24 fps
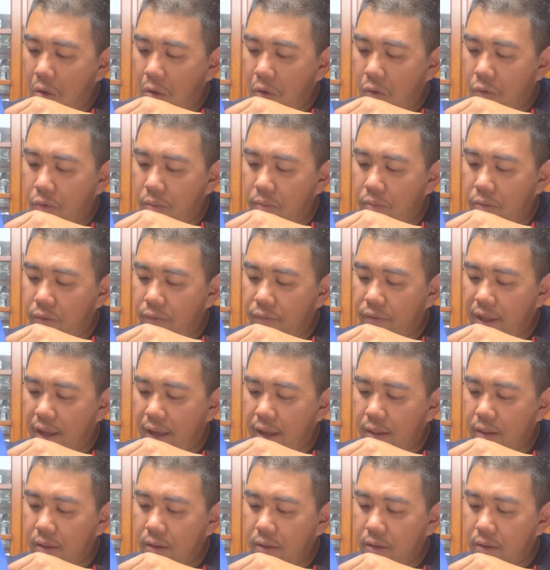Remove
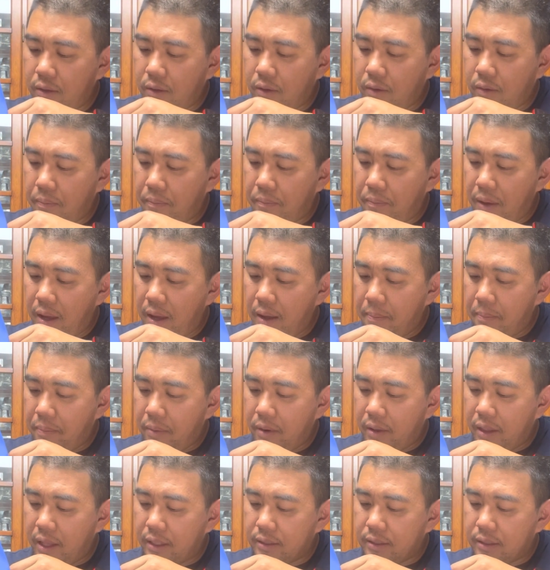that little
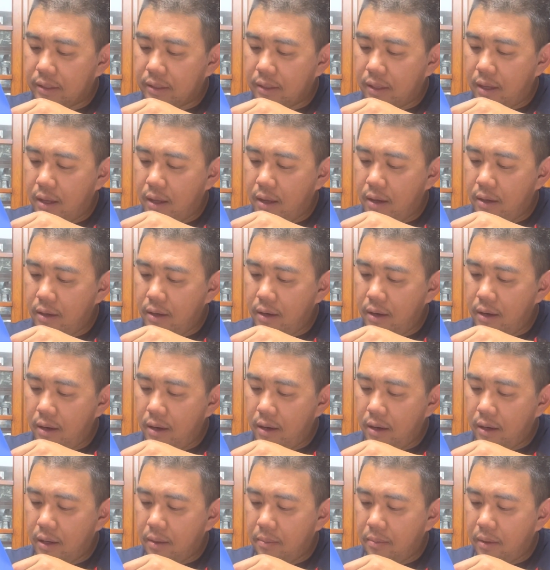paper that's on
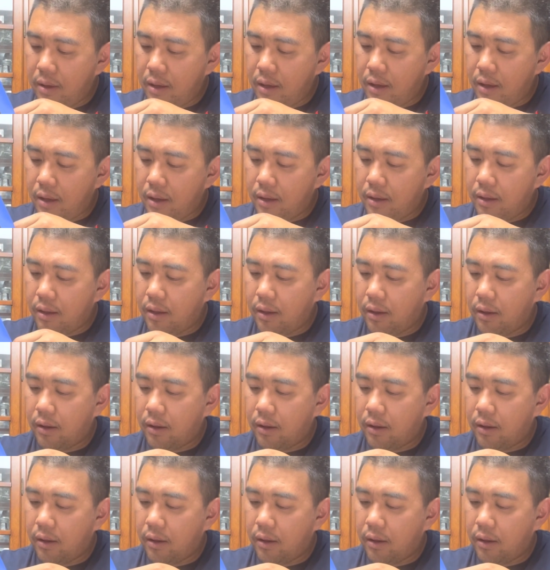here. Come on.